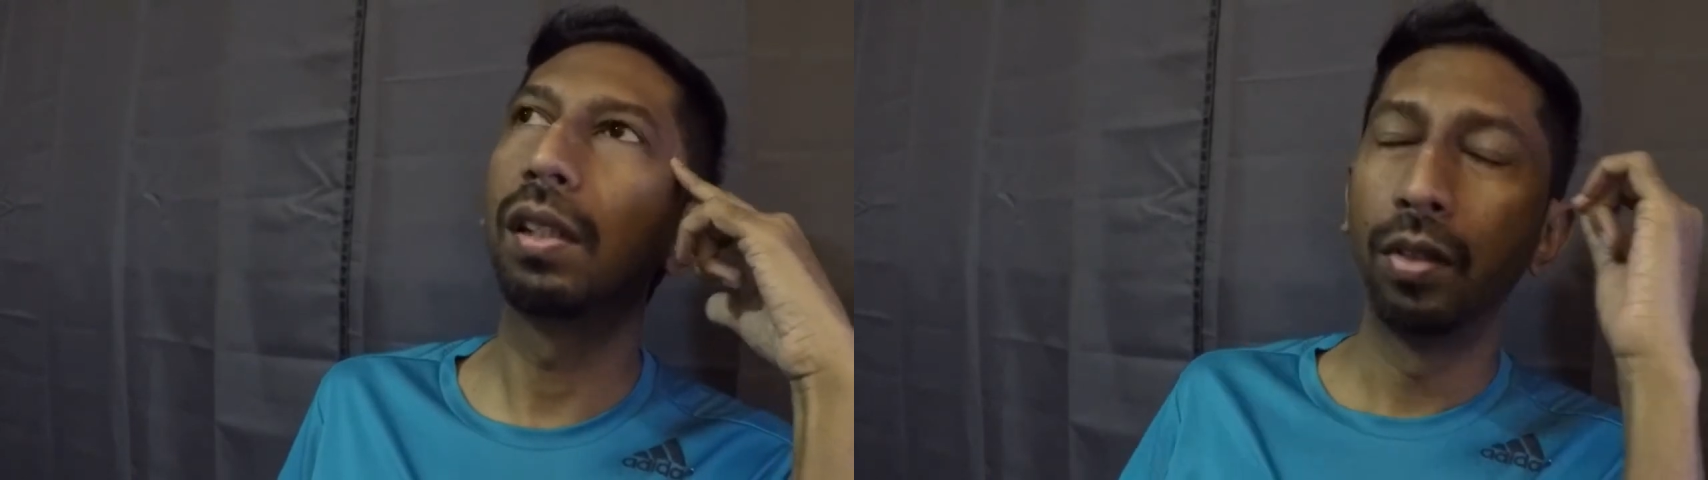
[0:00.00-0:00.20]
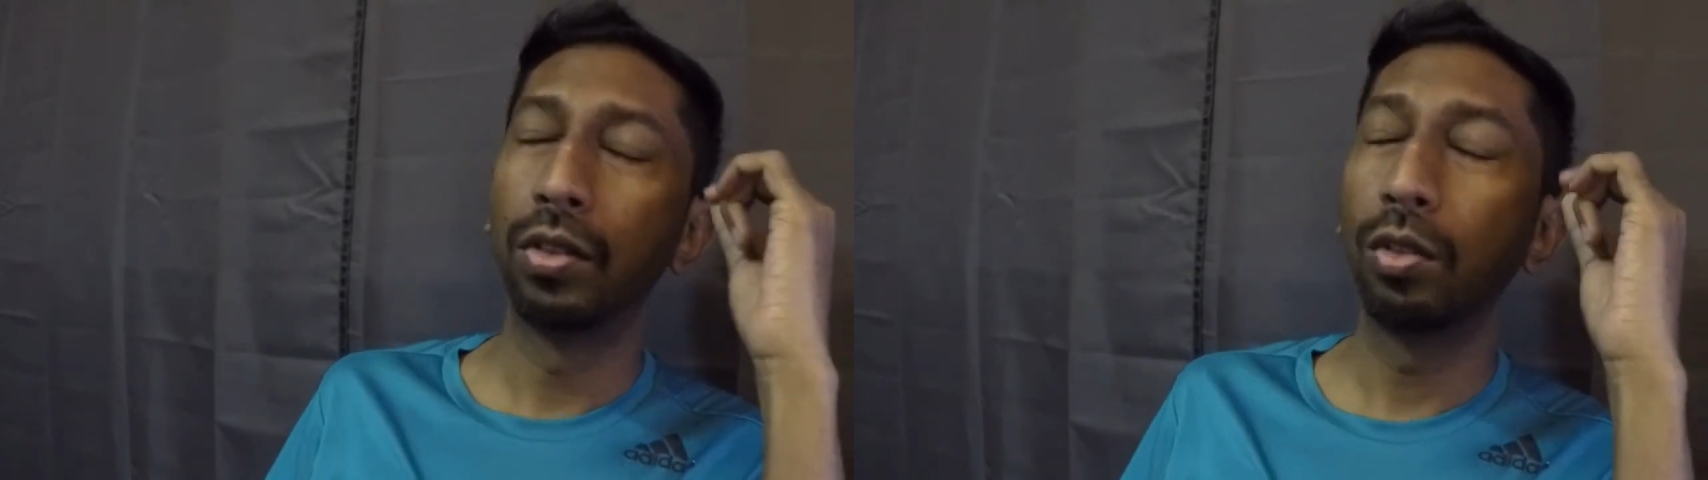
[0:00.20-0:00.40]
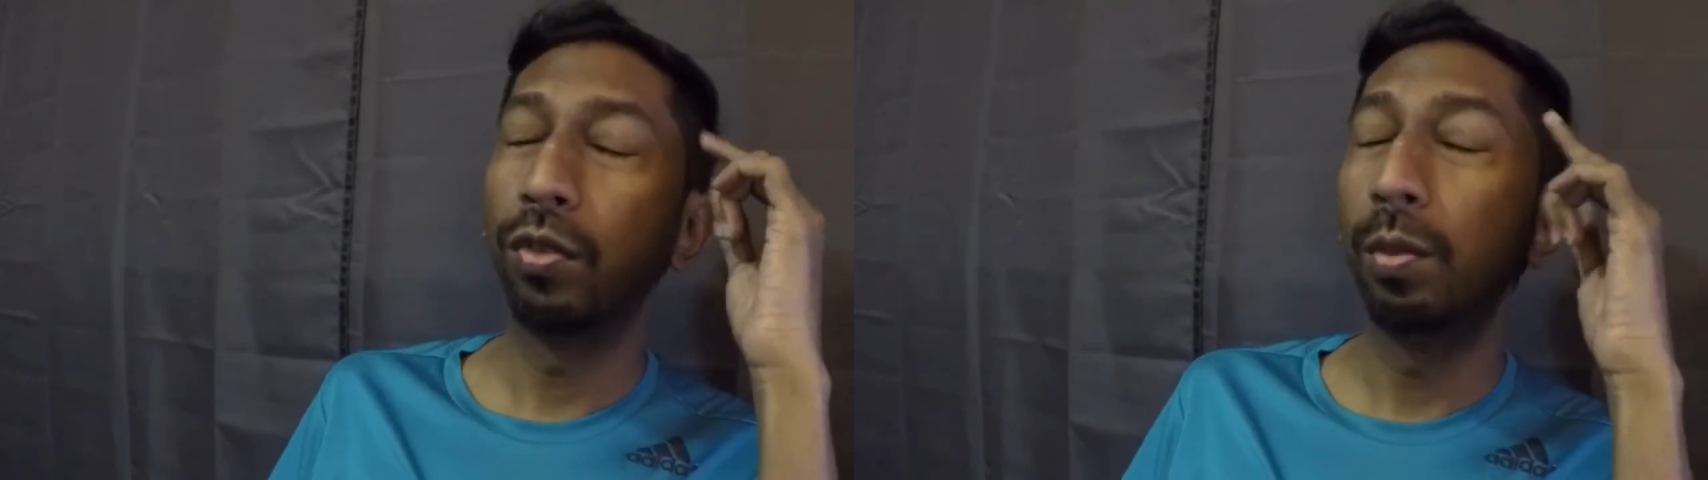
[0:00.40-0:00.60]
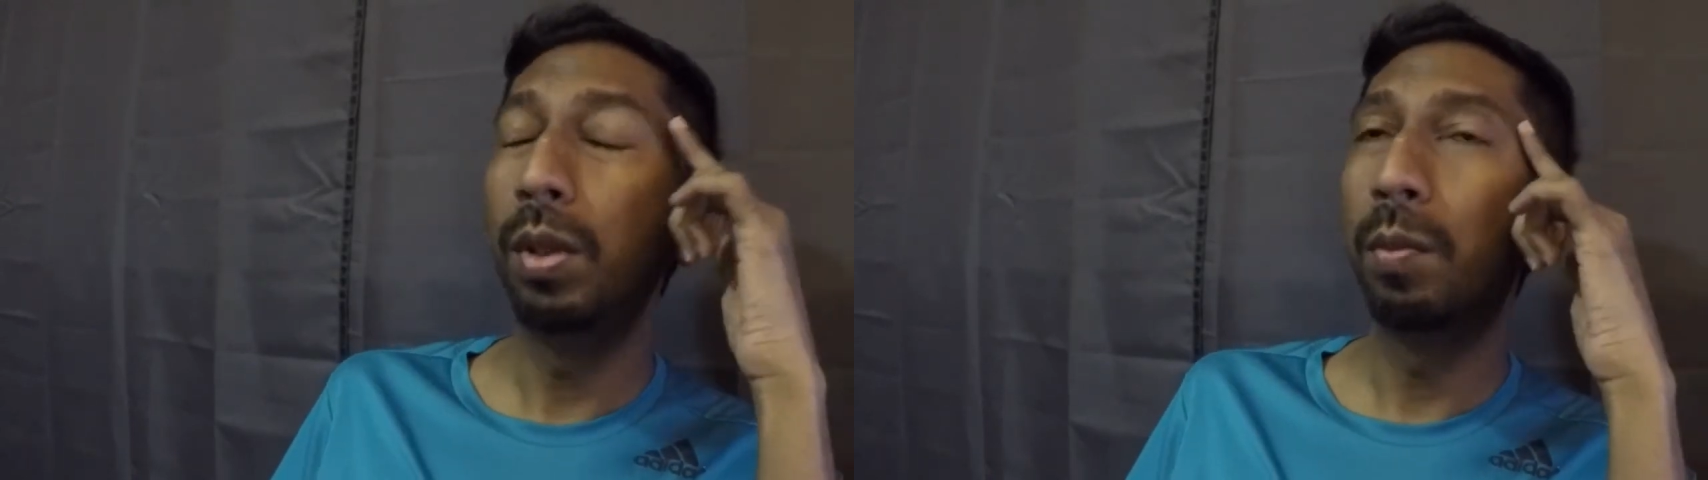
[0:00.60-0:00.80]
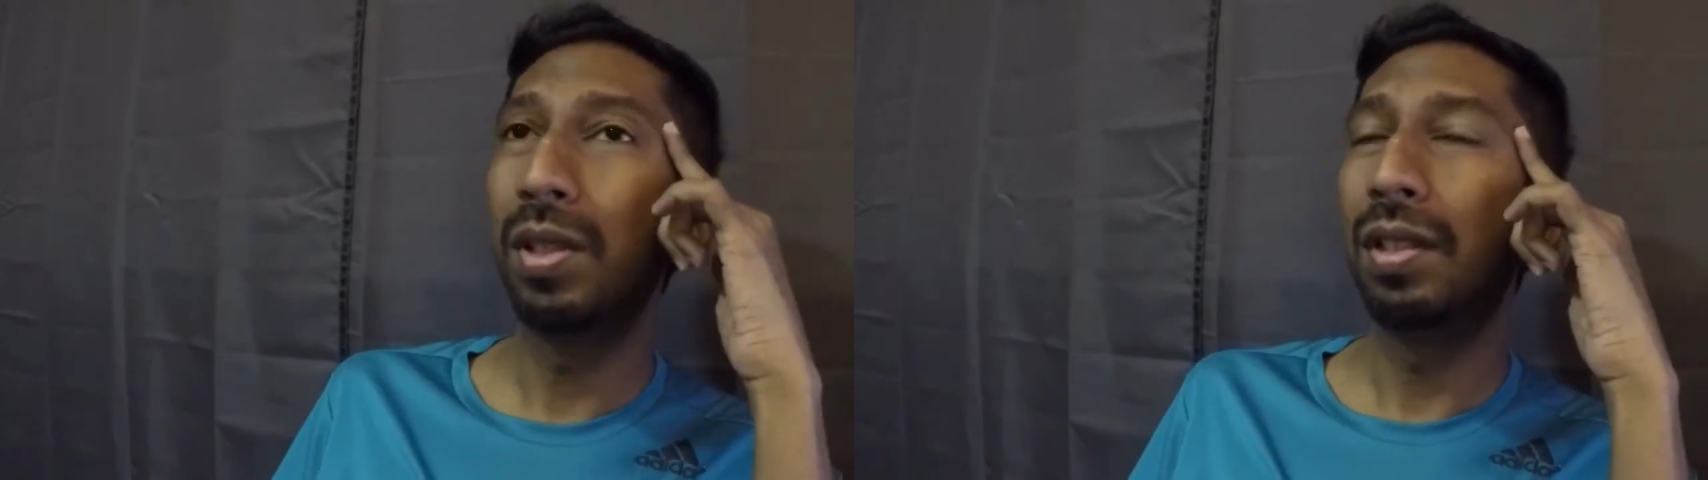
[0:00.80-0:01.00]
So for me
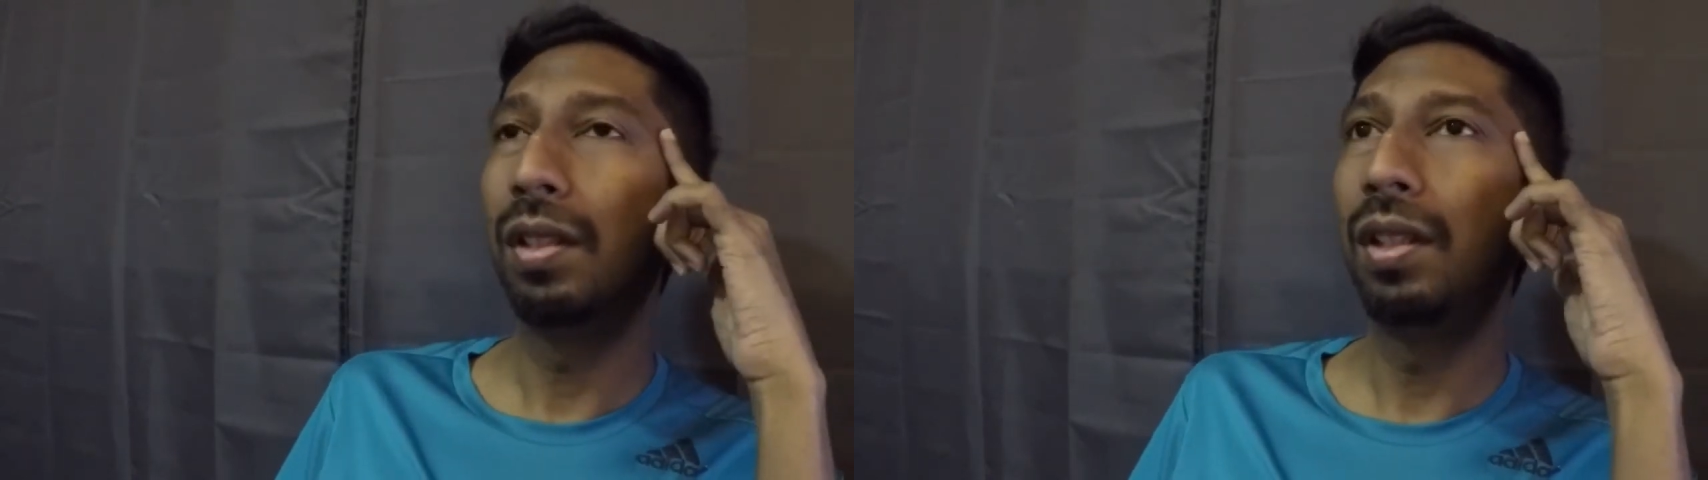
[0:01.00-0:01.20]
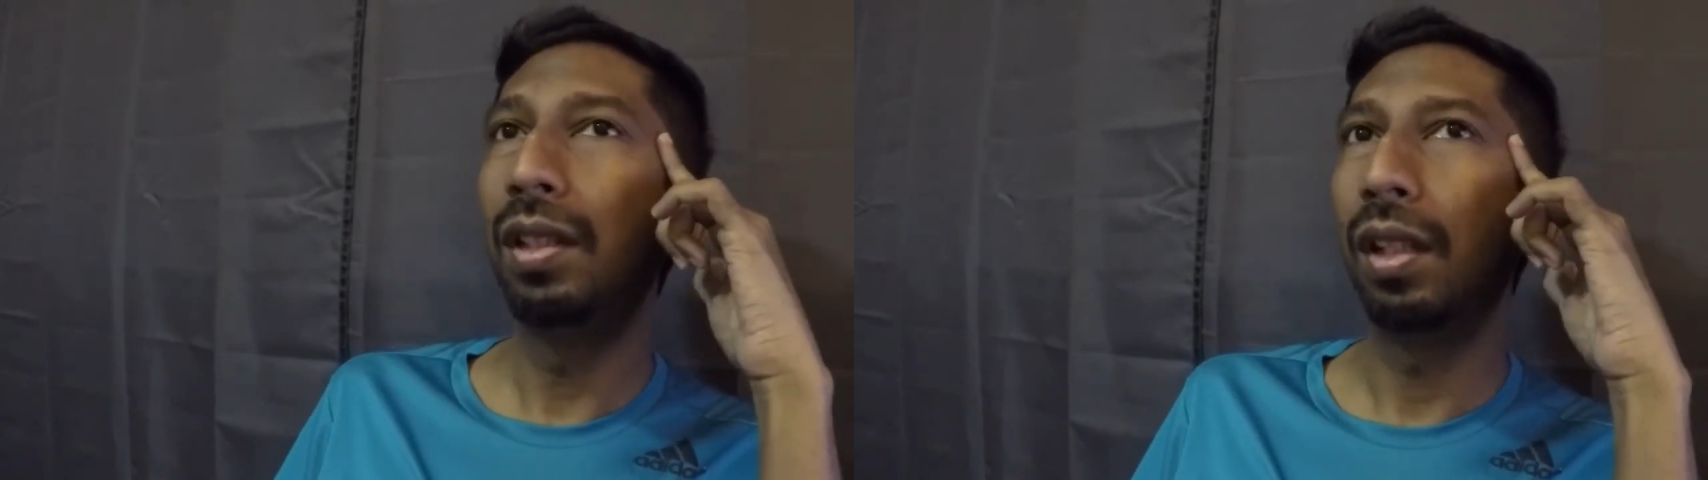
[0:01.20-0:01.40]
personally,